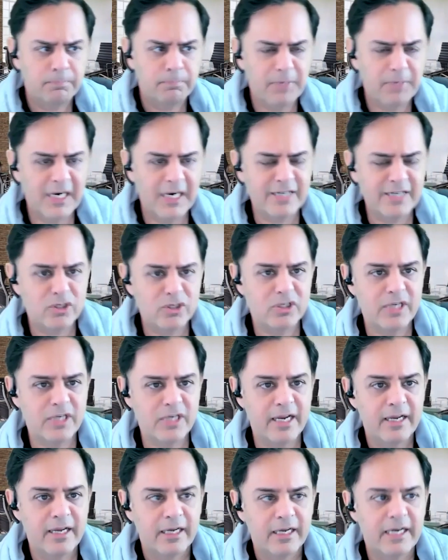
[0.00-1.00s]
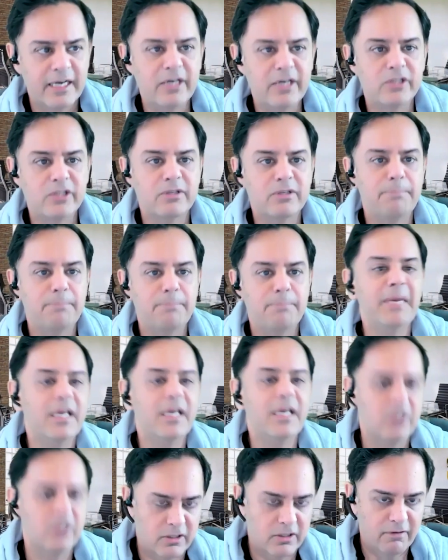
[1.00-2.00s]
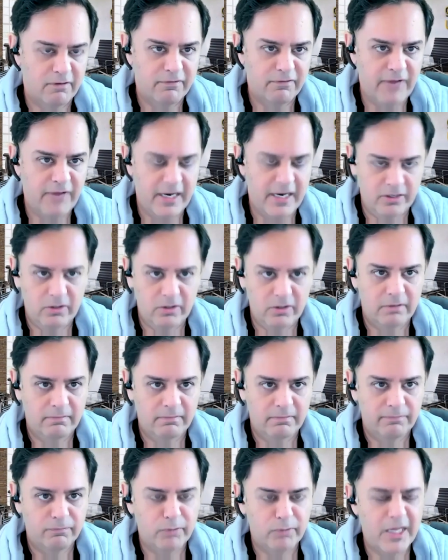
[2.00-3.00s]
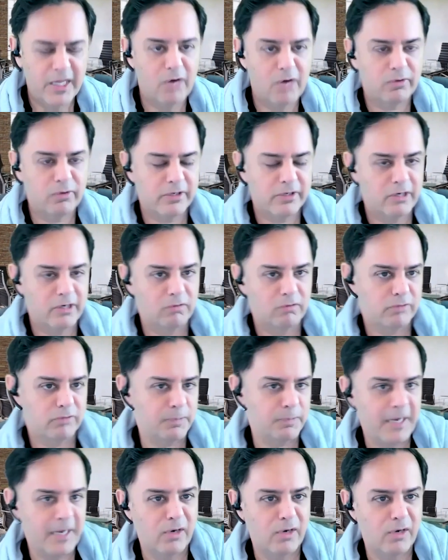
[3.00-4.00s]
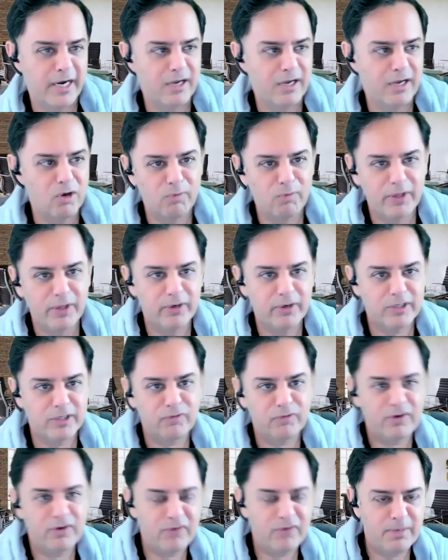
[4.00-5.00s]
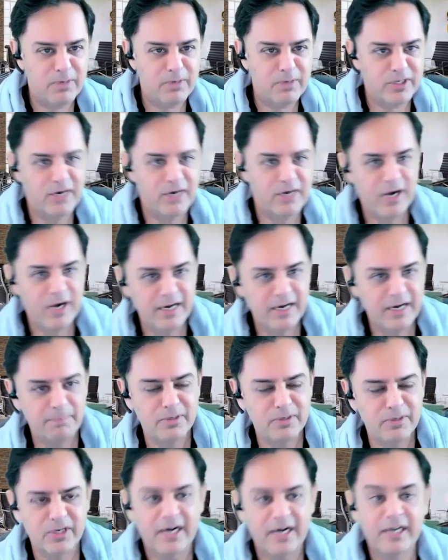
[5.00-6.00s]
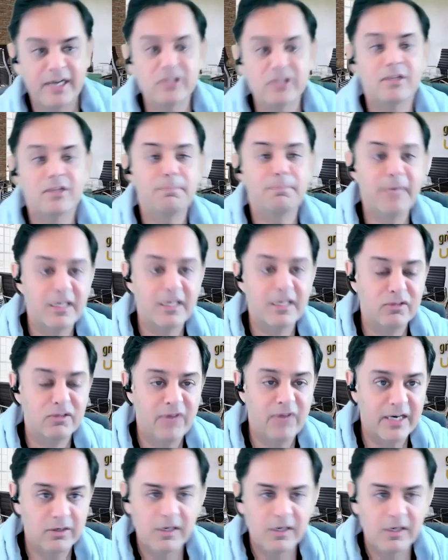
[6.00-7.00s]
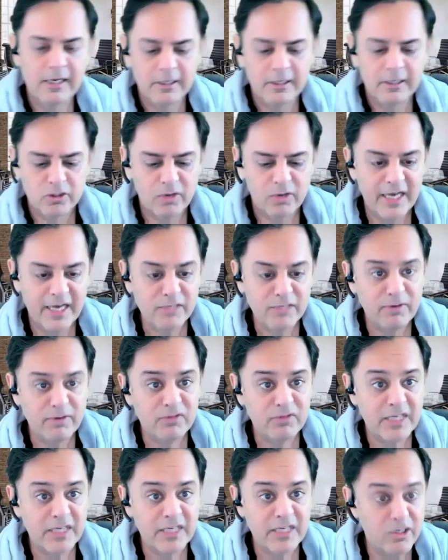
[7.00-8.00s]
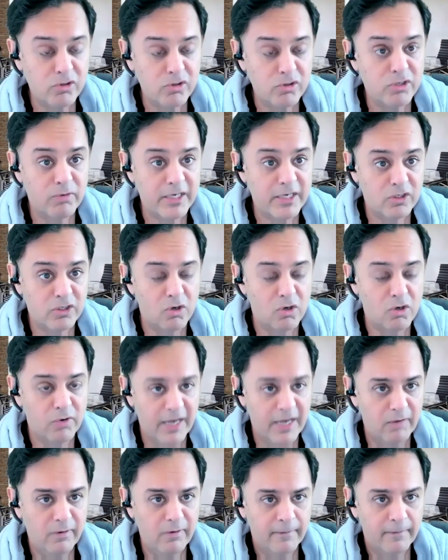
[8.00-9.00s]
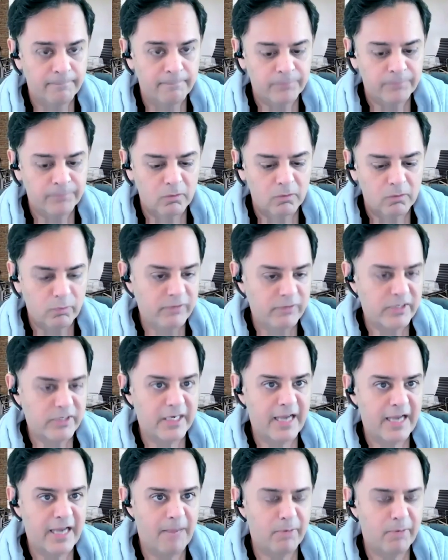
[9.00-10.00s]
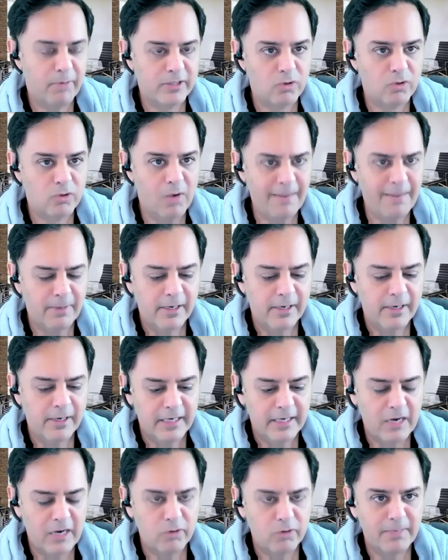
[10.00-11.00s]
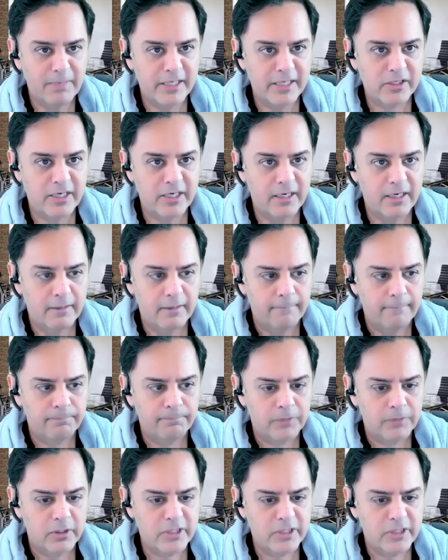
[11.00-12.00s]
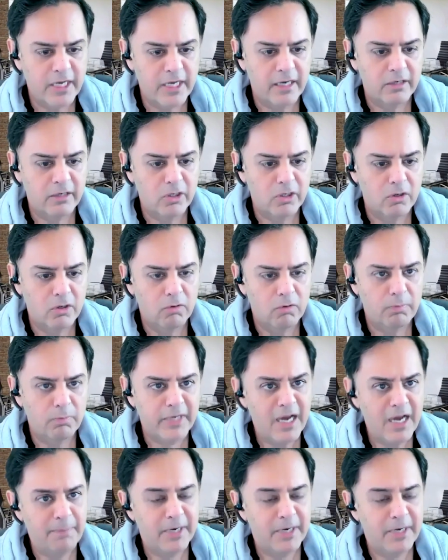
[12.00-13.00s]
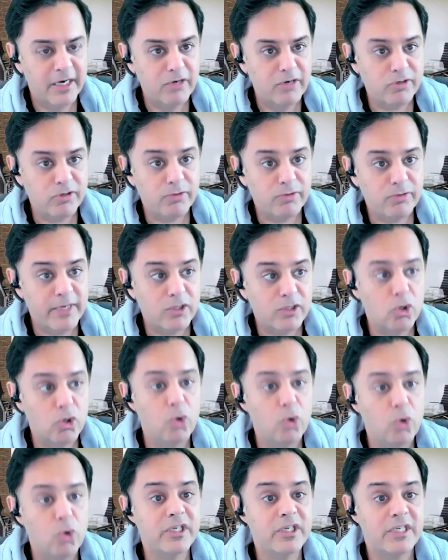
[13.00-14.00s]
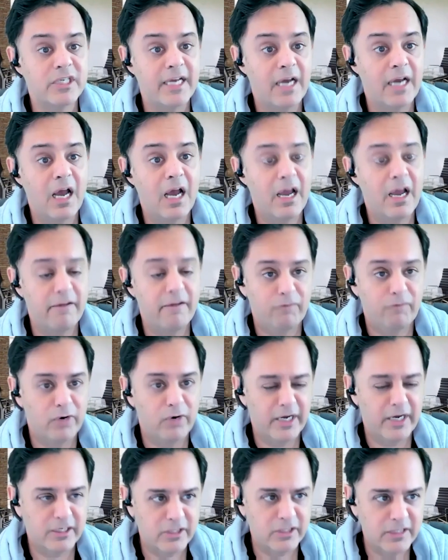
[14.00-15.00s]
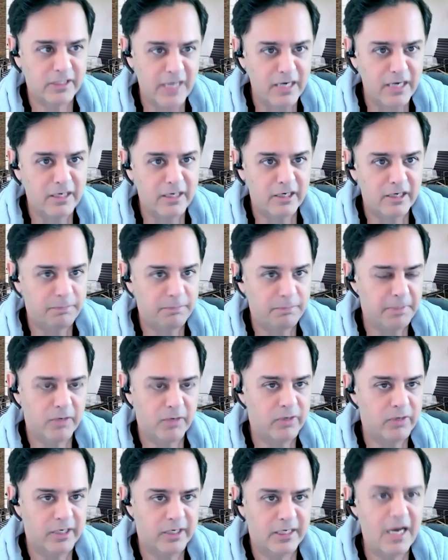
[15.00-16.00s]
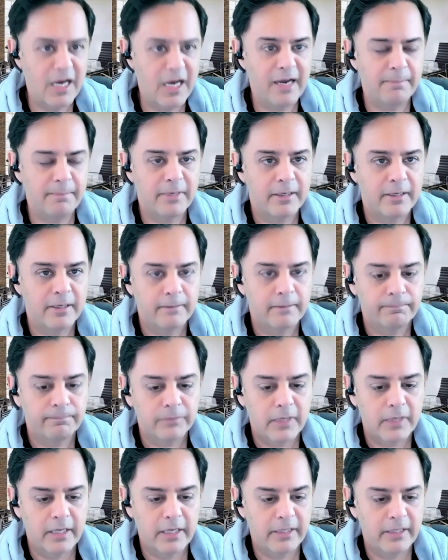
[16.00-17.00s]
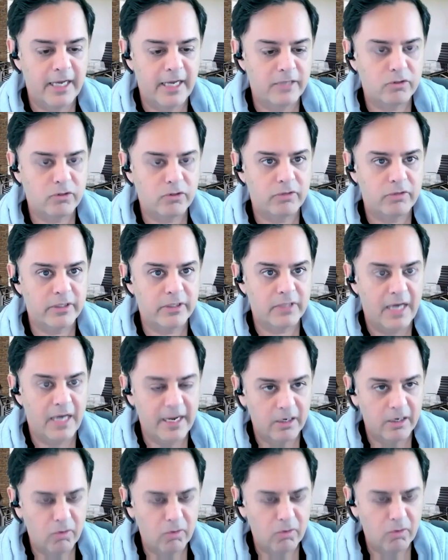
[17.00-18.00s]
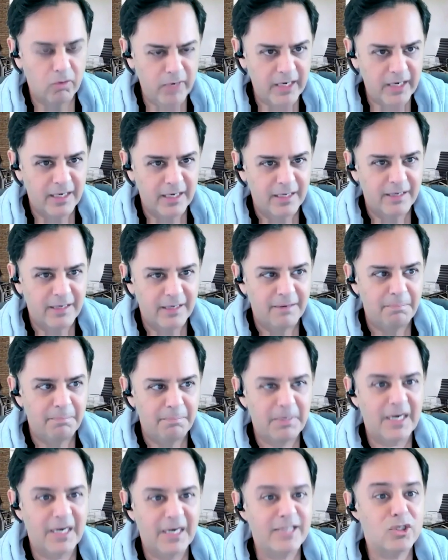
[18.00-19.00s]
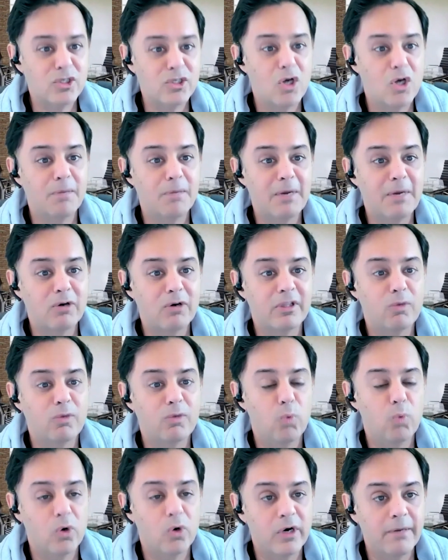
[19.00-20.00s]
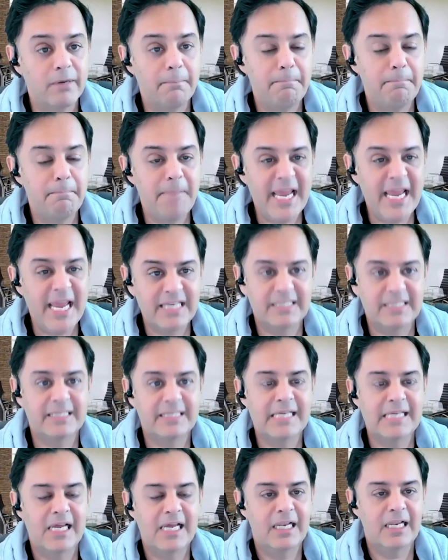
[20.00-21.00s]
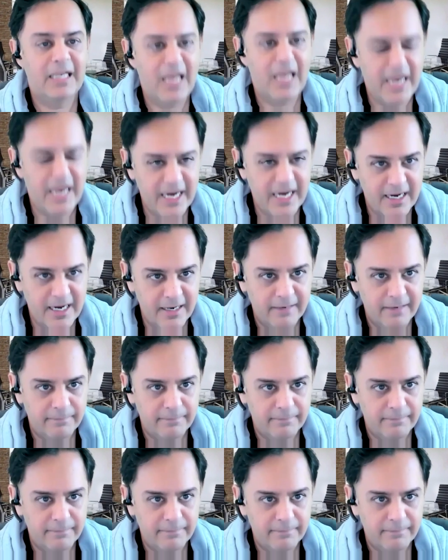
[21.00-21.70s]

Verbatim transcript: but let's just say it is the biggest factor without you know speculating on whether it's 50% or 80% it's the biggest factor so as we've seen interest rates go down we've seen cap rates go up now you might see say, you know, yeah, but interest rates could stay high for an extended period of time. And the answer is, I agree. But let's talk about the word baseline.